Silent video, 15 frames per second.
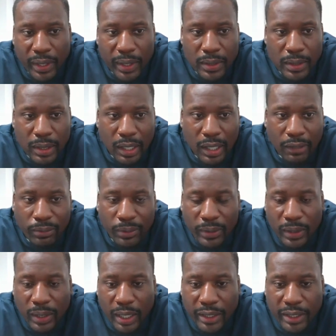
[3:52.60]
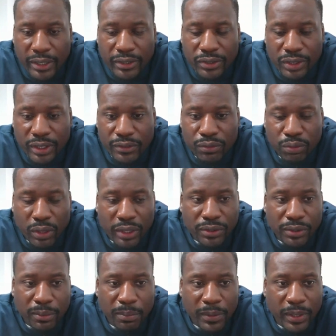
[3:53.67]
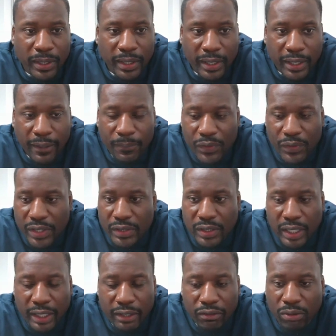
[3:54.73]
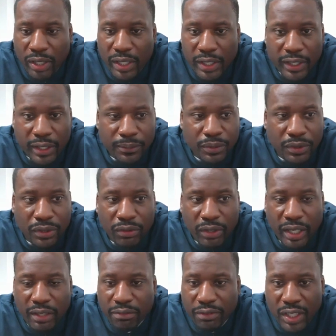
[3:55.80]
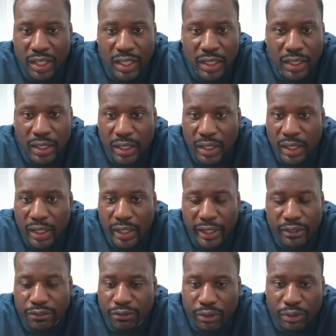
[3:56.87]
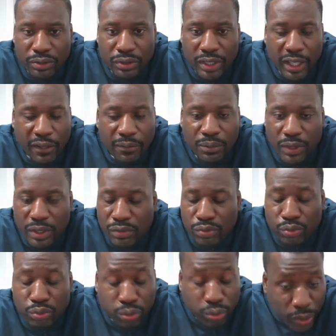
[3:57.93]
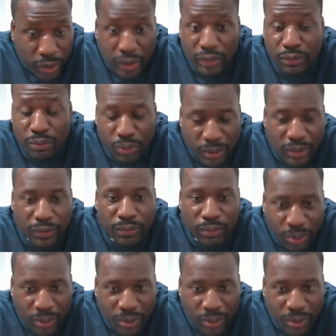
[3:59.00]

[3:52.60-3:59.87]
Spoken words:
And I really like his rush ability. He's got great hips and great feet. His first step is really, really,